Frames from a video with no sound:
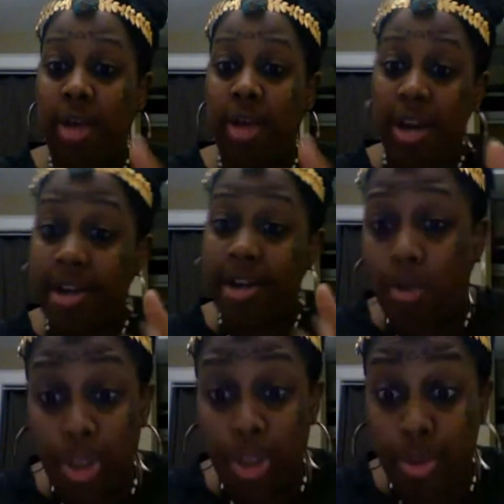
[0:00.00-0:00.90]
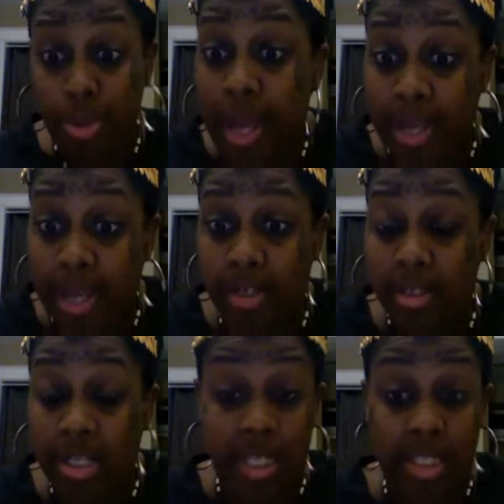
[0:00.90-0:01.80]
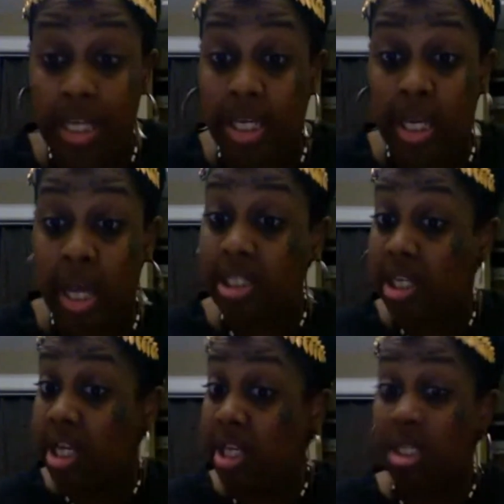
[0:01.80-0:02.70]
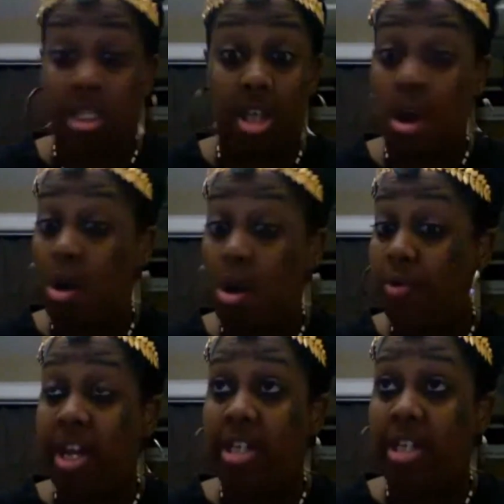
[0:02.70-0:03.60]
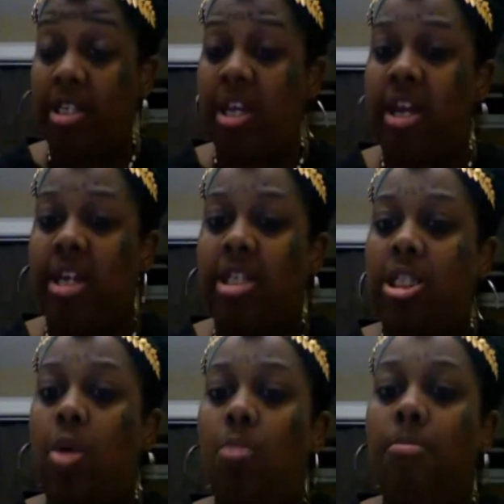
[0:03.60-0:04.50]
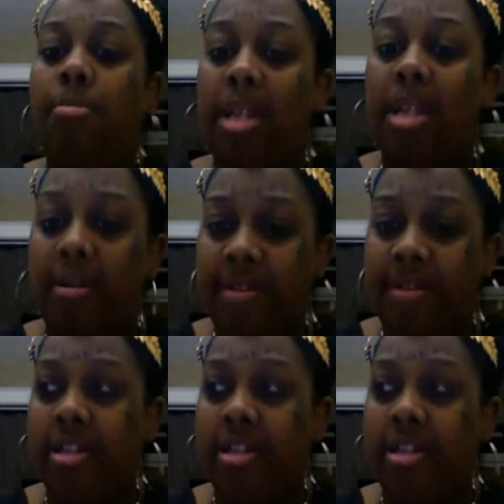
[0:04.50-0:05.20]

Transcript: you got to know what you're playing. That's it. The whole thing is that it's so many of